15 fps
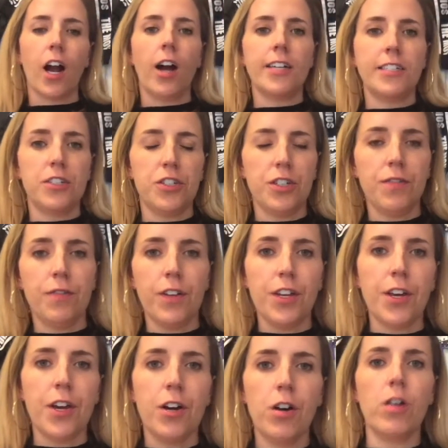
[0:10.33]
audition
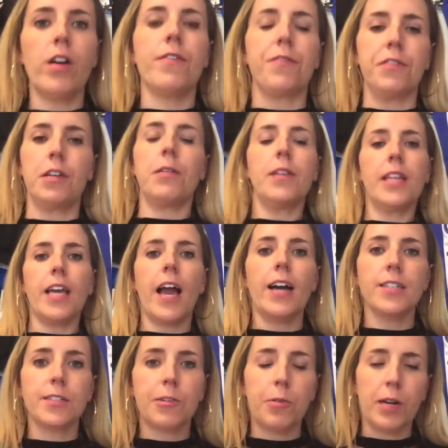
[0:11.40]
video of frequently
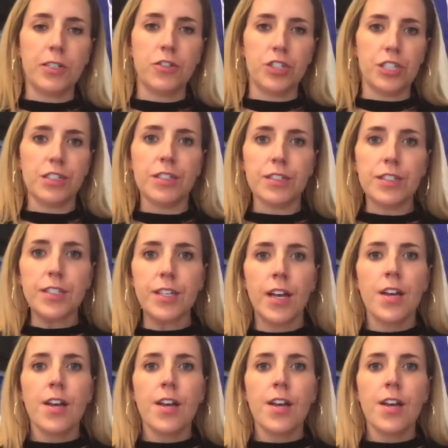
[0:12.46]
asked questions.